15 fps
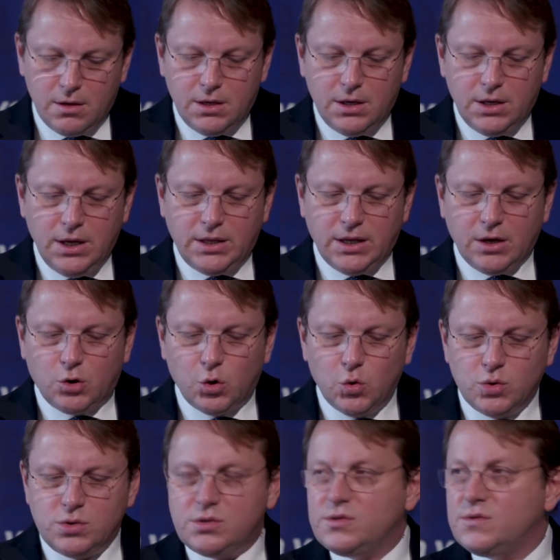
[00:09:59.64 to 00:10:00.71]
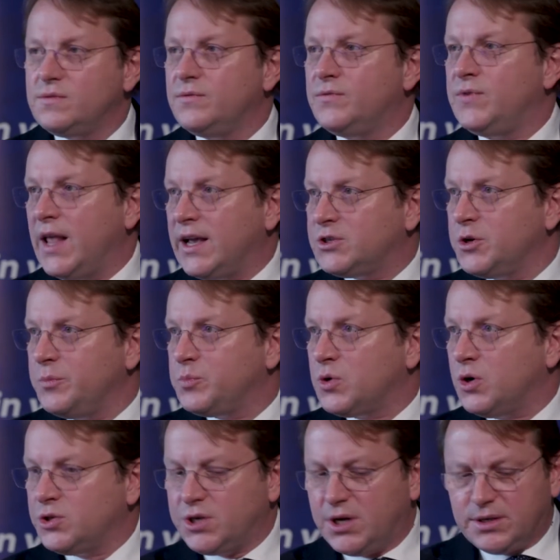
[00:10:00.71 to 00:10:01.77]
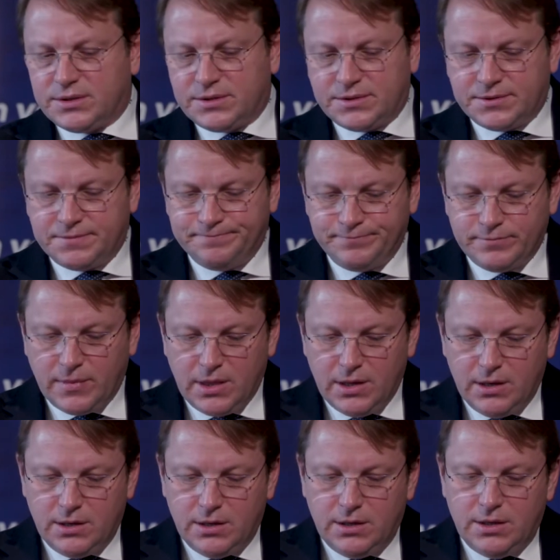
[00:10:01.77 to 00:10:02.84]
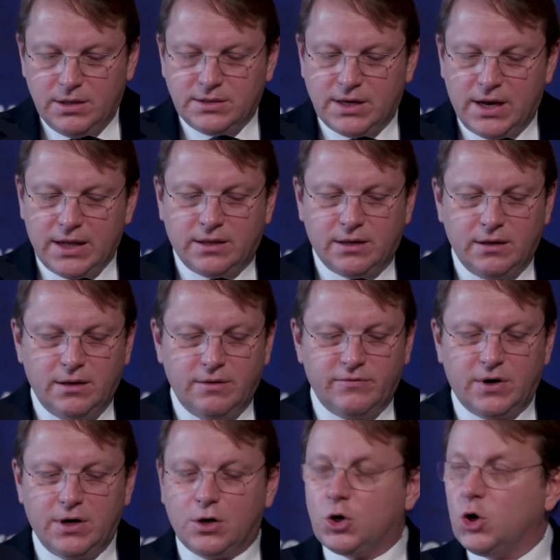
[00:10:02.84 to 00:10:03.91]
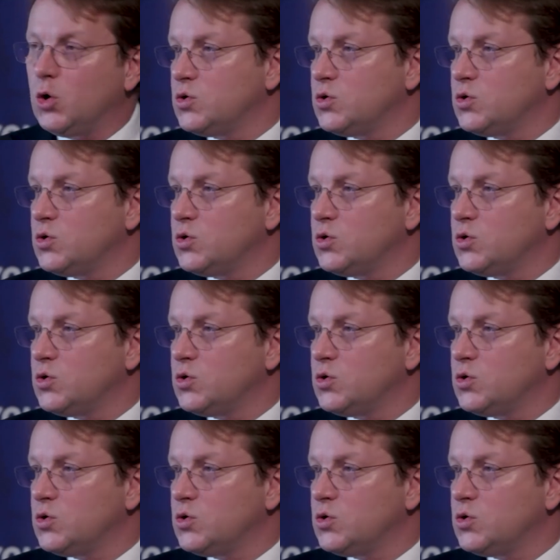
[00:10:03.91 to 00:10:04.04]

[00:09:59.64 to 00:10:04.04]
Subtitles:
It includes flagship projects selected in very close